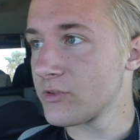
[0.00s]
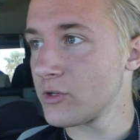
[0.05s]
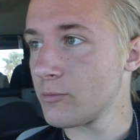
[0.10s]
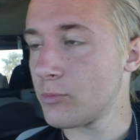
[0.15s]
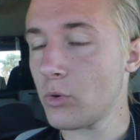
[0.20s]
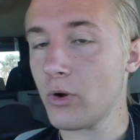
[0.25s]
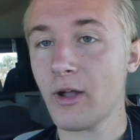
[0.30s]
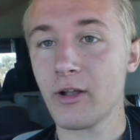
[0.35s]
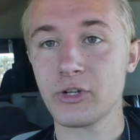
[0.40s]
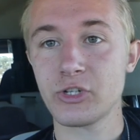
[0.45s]

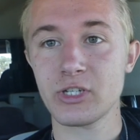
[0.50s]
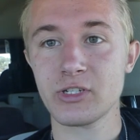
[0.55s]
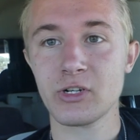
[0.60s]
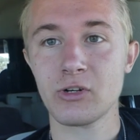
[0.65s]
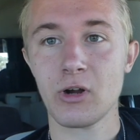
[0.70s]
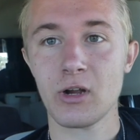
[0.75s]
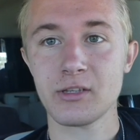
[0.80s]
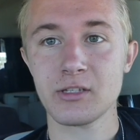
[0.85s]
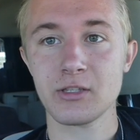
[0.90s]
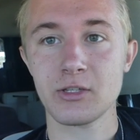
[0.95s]
viewpoint I just
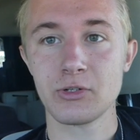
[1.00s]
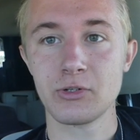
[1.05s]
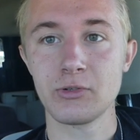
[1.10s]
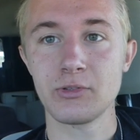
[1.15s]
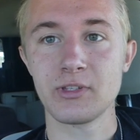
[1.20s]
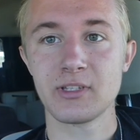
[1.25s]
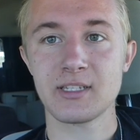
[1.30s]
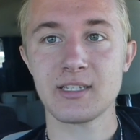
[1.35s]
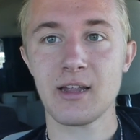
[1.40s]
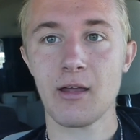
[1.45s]
crossed through
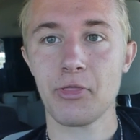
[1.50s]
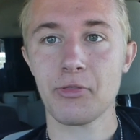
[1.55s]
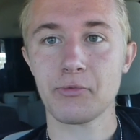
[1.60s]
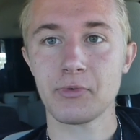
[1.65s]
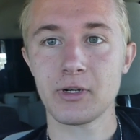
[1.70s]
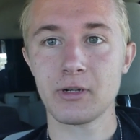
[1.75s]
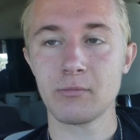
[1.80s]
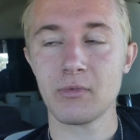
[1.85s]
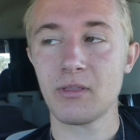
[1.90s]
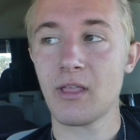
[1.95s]
in the South
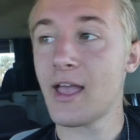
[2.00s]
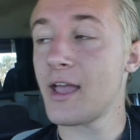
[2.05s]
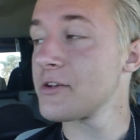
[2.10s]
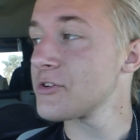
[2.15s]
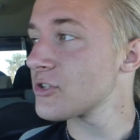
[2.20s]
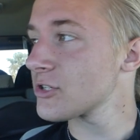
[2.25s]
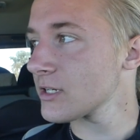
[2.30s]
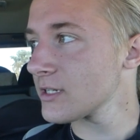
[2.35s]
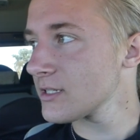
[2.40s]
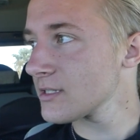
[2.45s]
Rim
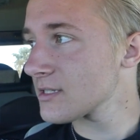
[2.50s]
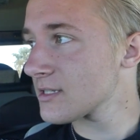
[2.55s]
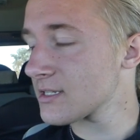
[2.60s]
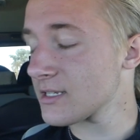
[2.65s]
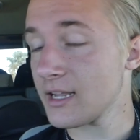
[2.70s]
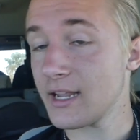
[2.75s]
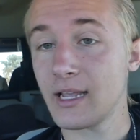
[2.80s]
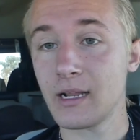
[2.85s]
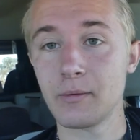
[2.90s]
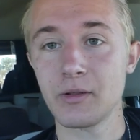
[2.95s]
entrance,
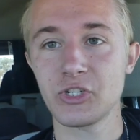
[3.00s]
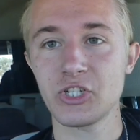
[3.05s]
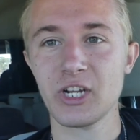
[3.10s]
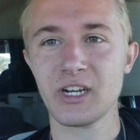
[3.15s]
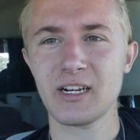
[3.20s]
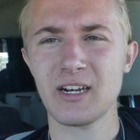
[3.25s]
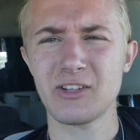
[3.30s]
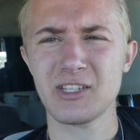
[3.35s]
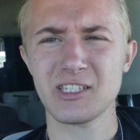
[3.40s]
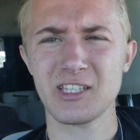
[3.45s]
and I'll be
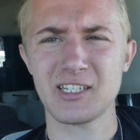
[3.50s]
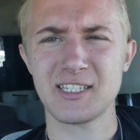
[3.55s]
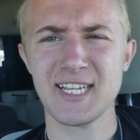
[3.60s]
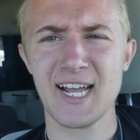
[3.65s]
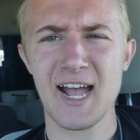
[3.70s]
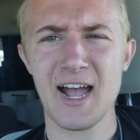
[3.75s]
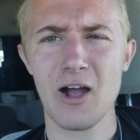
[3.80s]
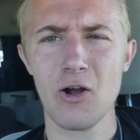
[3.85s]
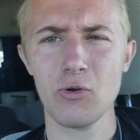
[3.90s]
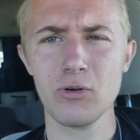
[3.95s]
checking out to the
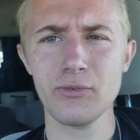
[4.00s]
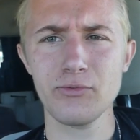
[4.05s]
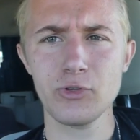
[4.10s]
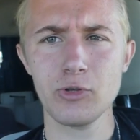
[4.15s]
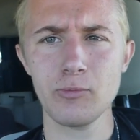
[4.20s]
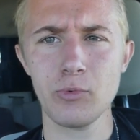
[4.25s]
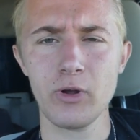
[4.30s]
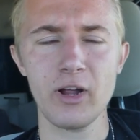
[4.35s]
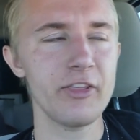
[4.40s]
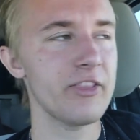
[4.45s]
Tower
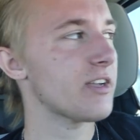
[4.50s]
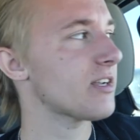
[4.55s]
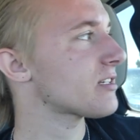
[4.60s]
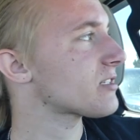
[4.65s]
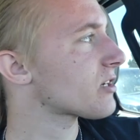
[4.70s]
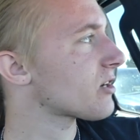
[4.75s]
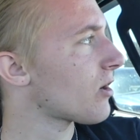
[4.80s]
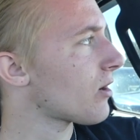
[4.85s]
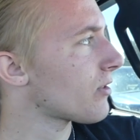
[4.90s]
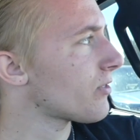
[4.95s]
Viewpoint, I think is
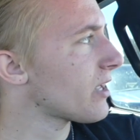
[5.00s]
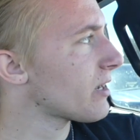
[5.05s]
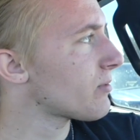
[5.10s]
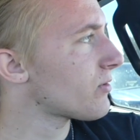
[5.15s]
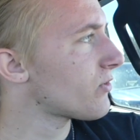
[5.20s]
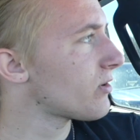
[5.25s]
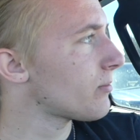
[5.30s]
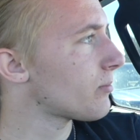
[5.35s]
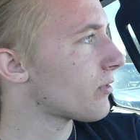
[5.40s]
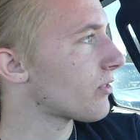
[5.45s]
the name
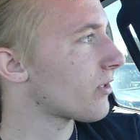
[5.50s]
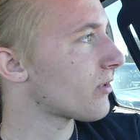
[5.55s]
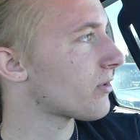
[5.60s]
of it. But